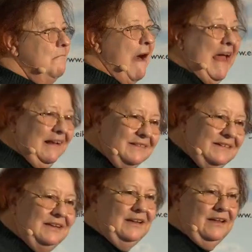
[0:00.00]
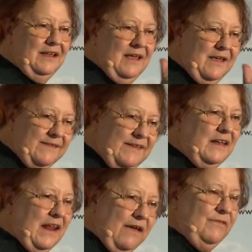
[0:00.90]
mild sea
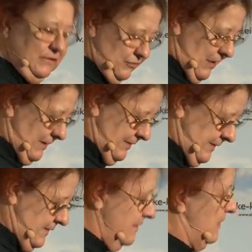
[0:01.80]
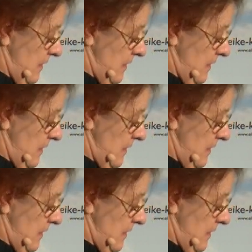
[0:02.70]
level trends.